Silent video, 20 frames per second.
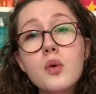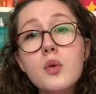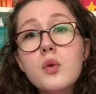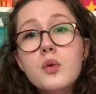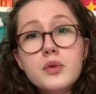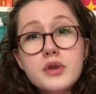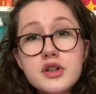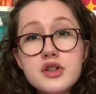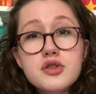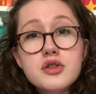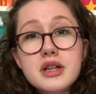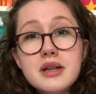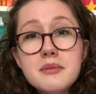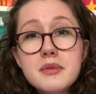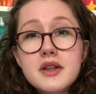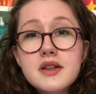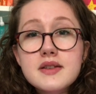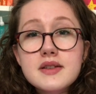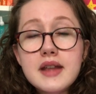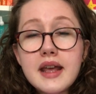all the
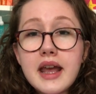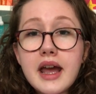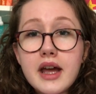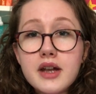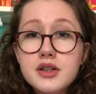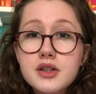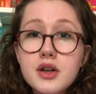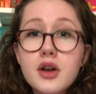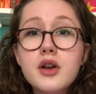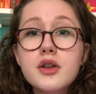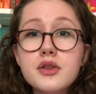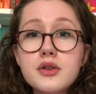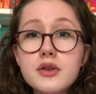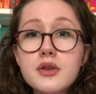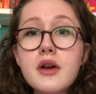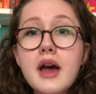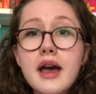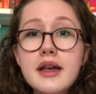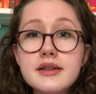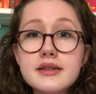treatments they had to go
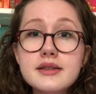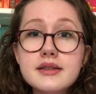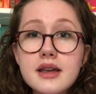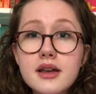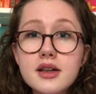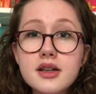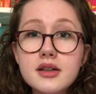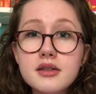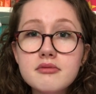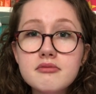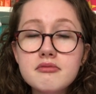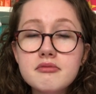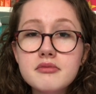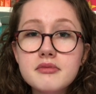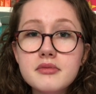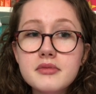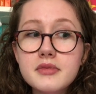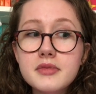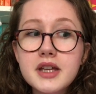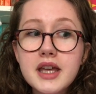through as sick
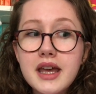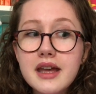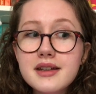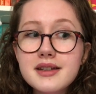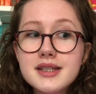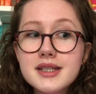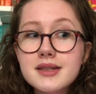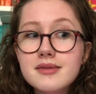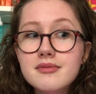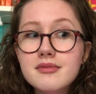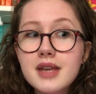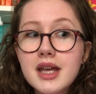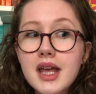kids.